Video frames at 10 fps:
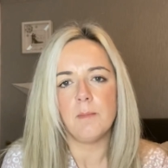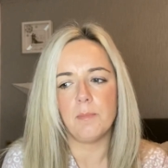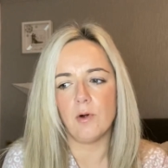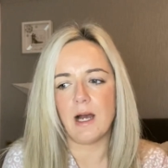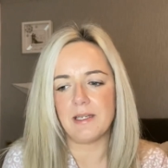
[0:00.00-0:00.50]

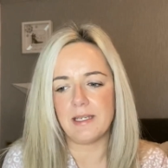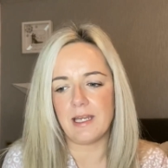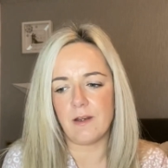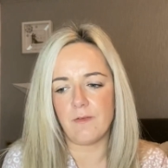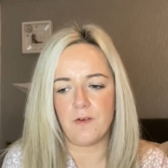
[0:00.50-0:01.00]
but I did
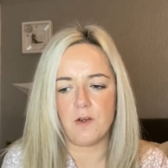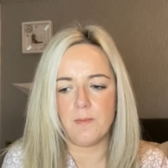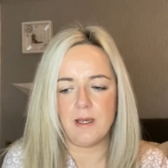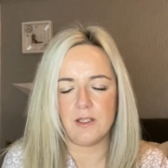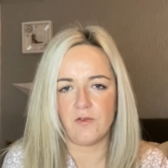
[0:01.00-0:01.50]
get a few
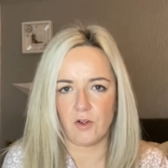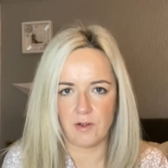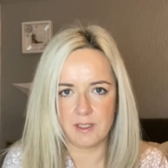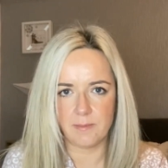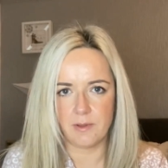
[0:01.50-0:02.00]
bits for
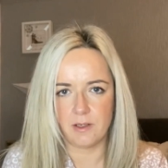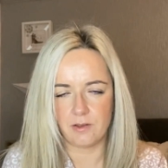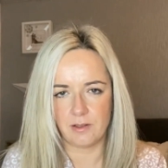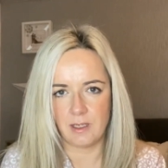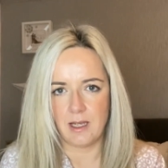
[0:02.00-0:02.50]

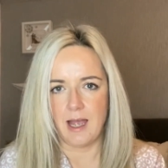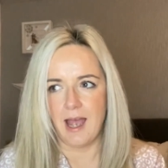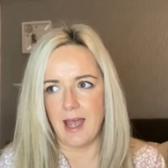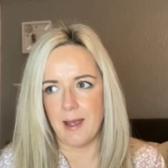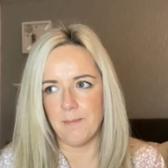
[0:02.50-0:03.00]
Christmas
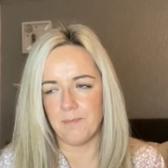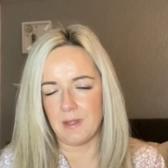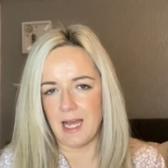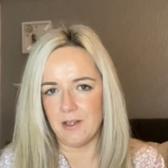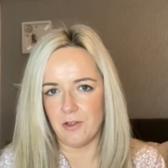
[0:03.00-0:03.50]
and
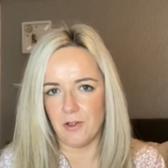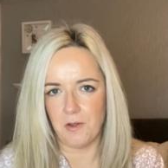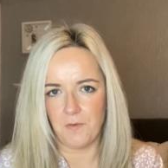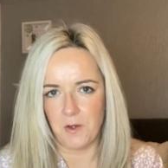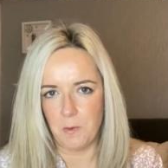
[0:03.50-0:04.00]
another
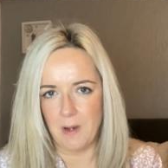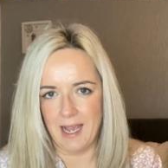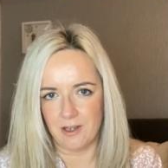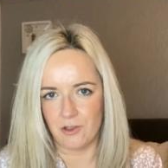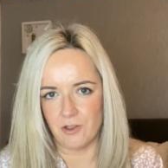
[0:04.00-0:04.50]
few
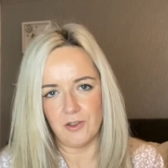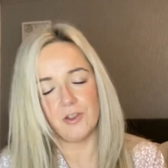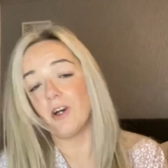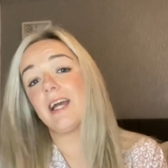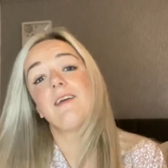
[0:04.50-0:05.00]
extras.
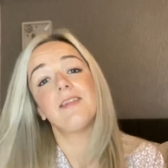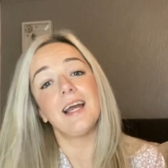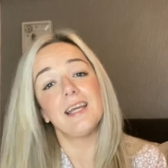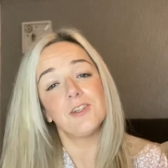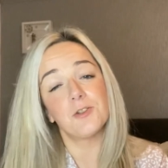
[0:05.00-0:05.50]
So if
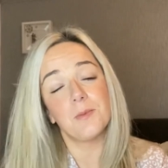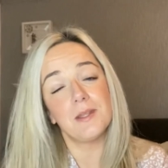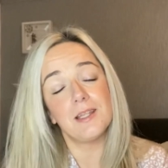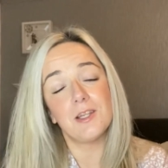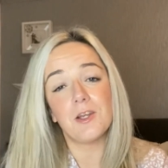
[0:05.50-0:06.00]
that is
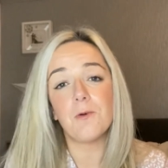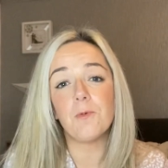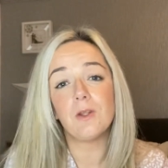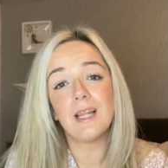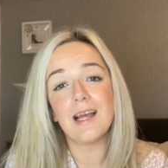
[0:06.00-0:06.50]
something that you
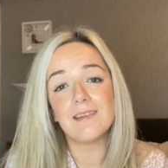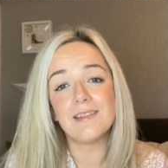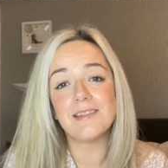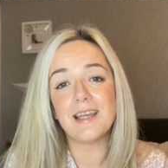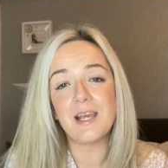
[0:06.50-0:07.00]
would like to
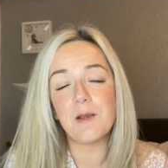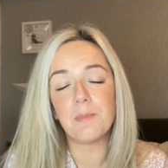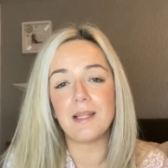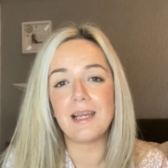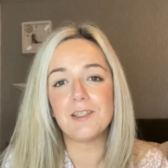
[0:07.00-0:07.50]
see,
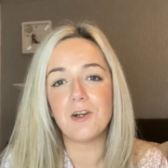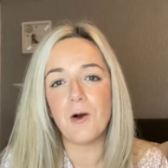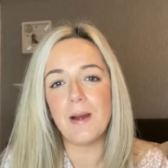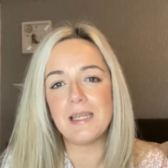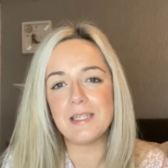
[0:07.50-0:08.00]
please
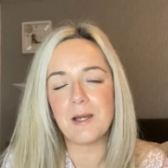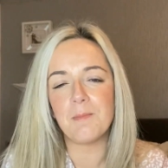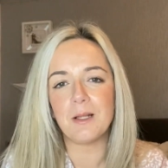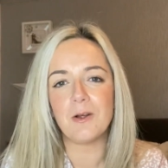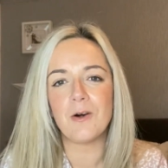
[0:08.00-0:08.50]
comment down
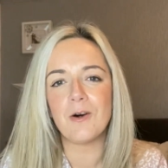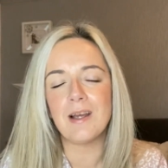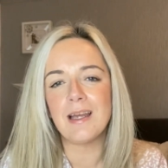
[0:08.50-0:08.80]
below.